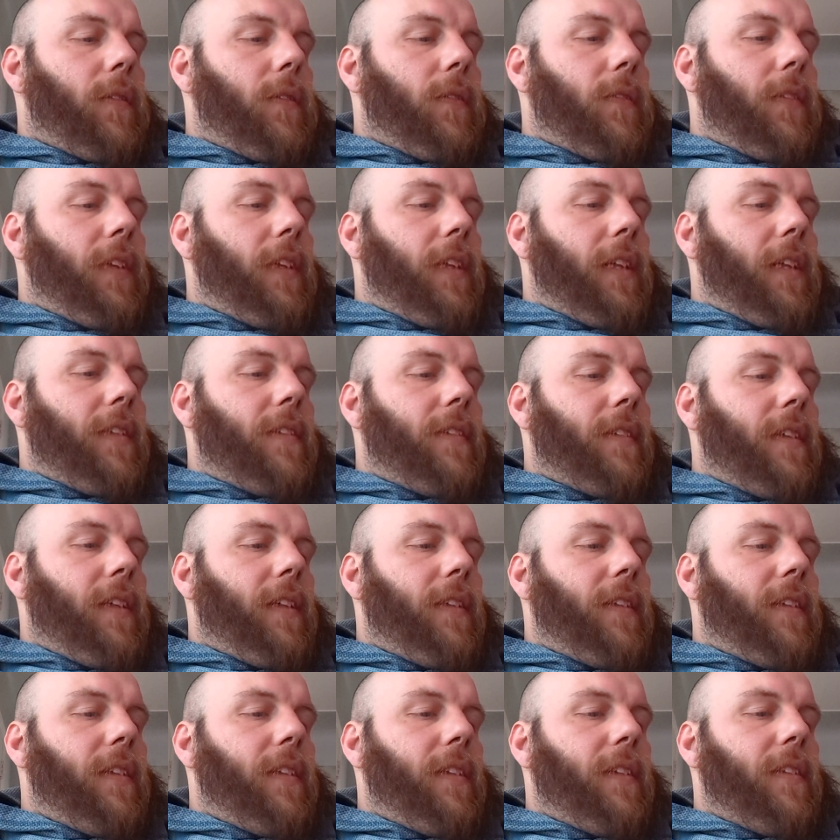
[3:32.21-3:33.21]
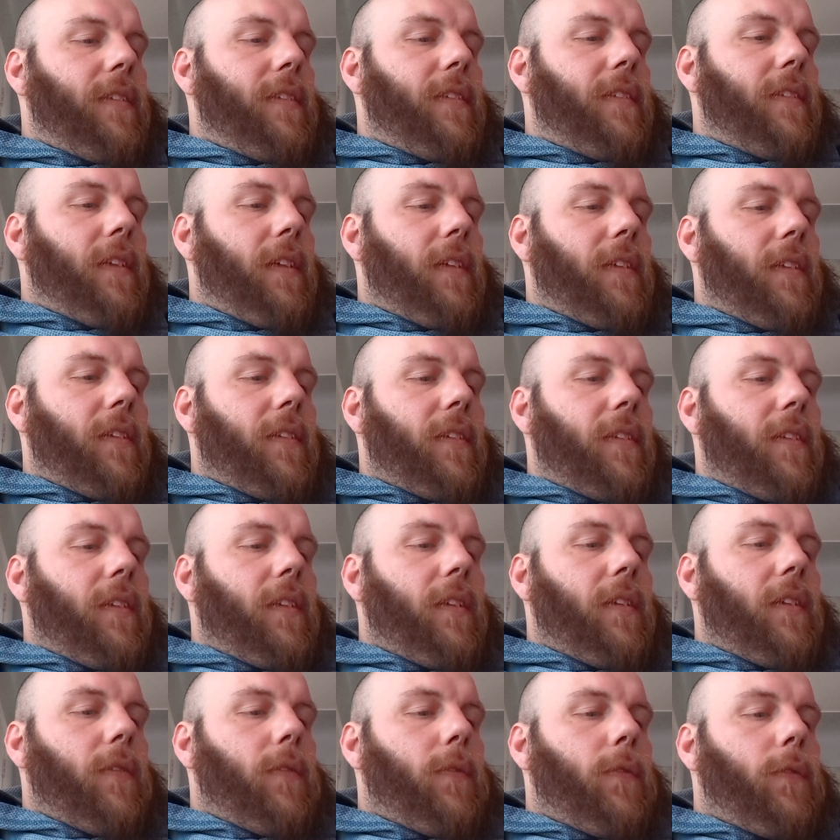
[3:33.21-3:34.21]
realization is sudden.
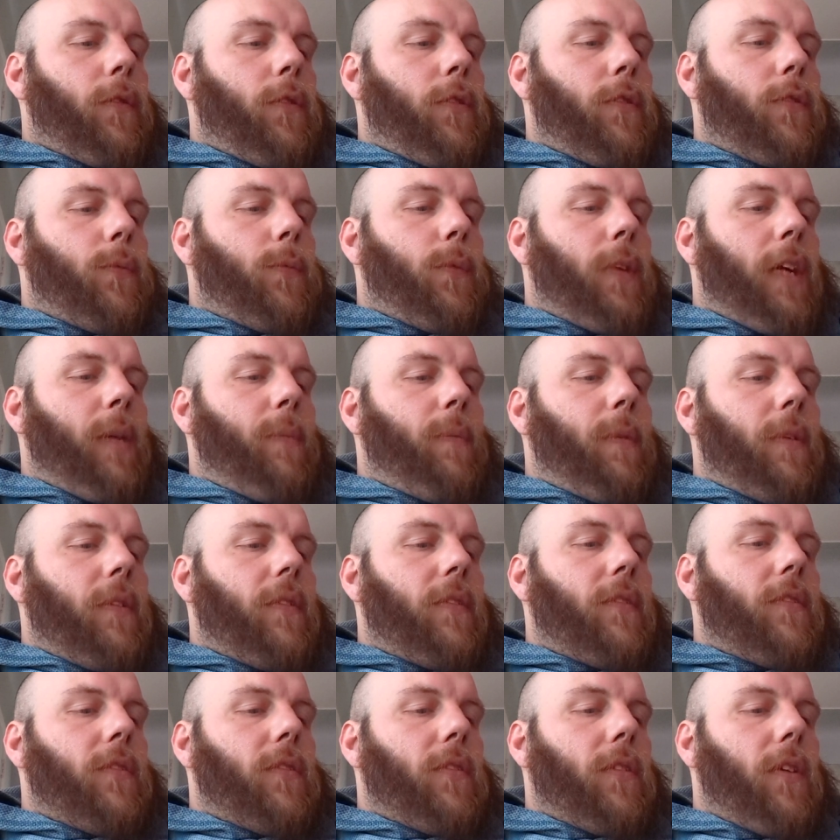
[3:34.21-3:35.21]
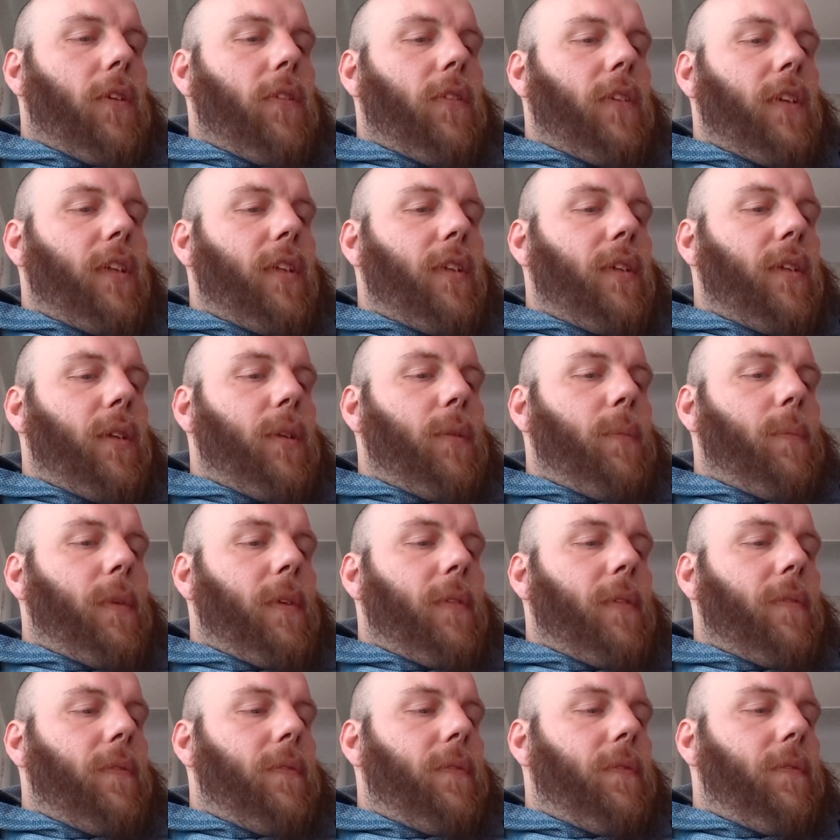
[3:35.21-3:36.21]
The fruits ripen slowly,
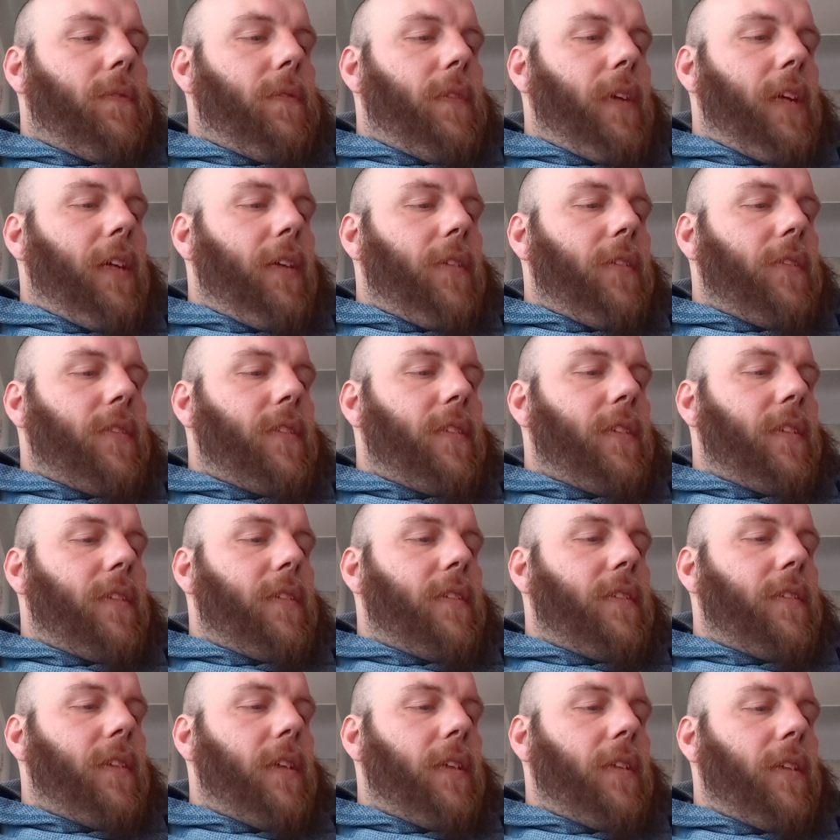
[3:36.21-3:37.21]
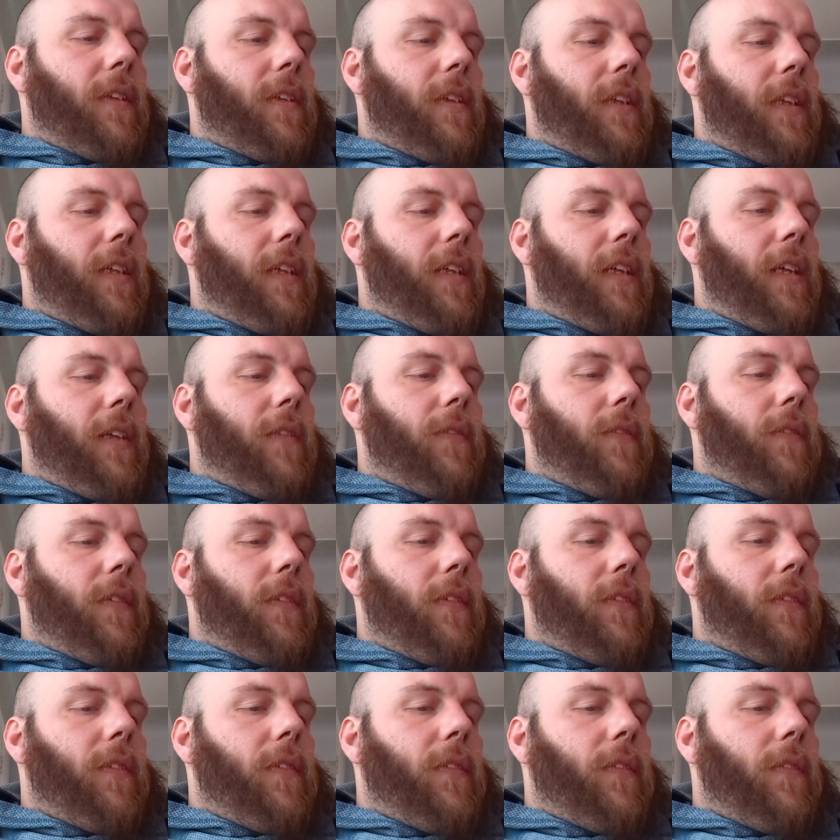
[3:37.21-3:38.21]
but fails suddenly and
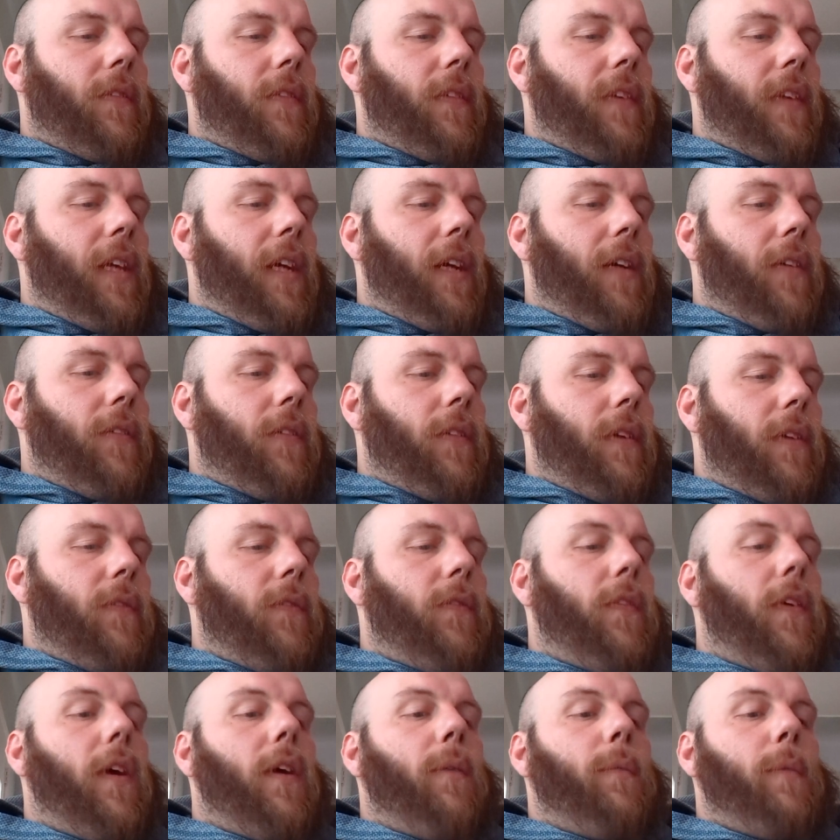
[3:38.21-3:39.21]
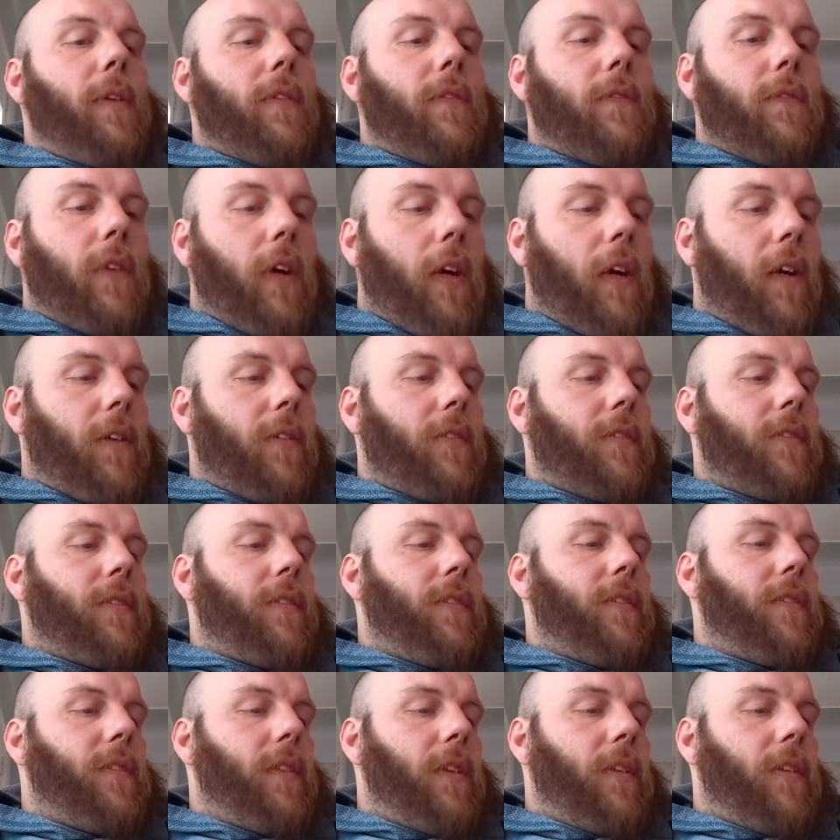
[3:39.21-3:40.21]
but falls
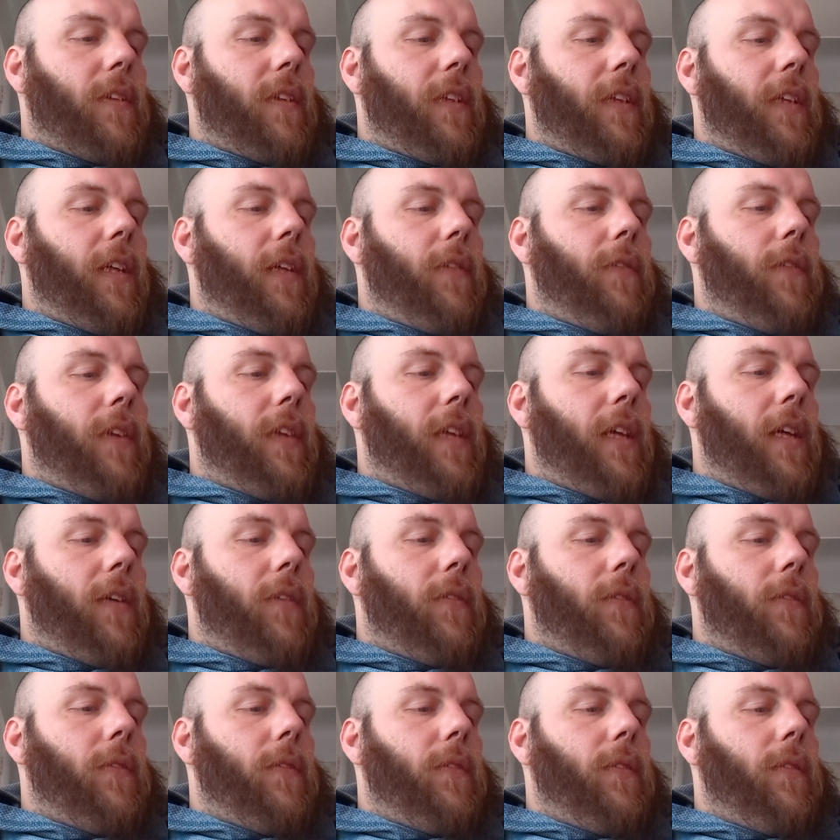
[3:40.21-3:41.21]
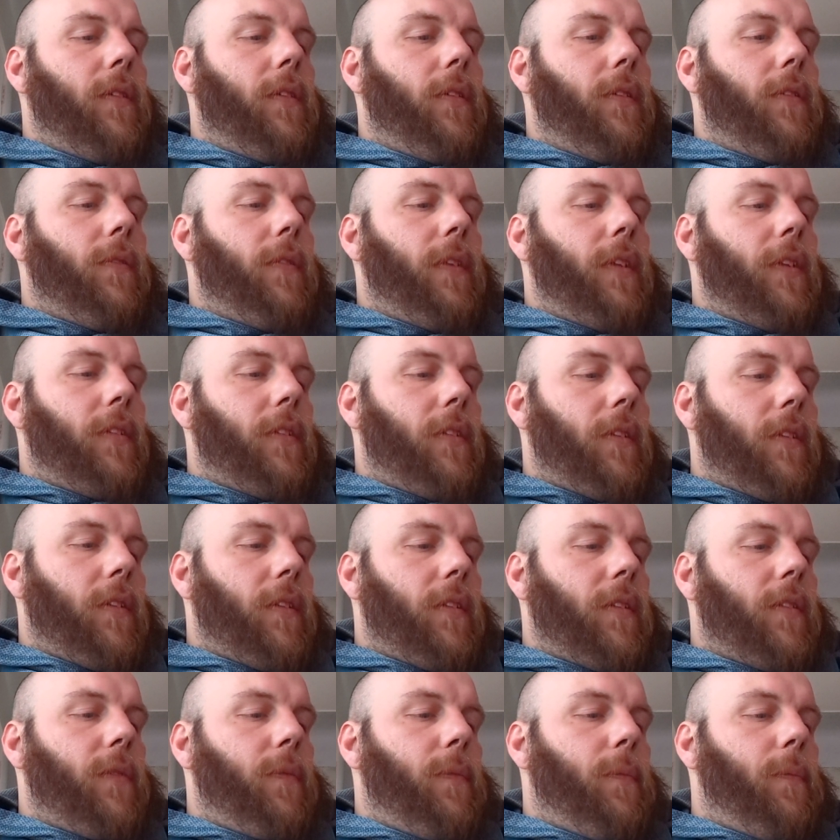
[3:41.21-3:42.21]
suddenly and without
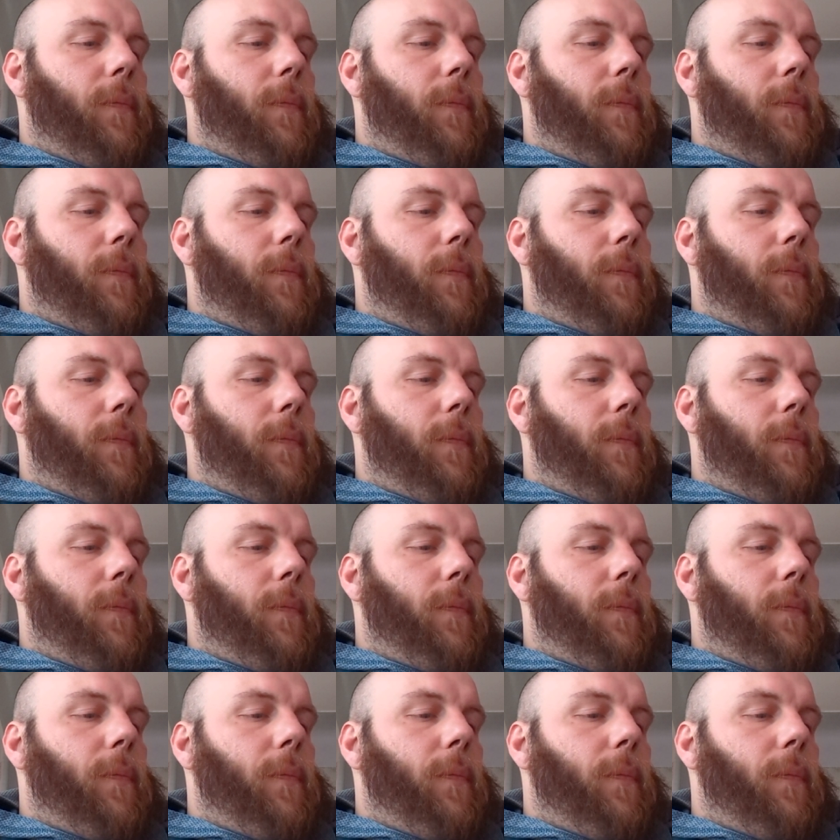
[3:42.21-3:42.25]
return.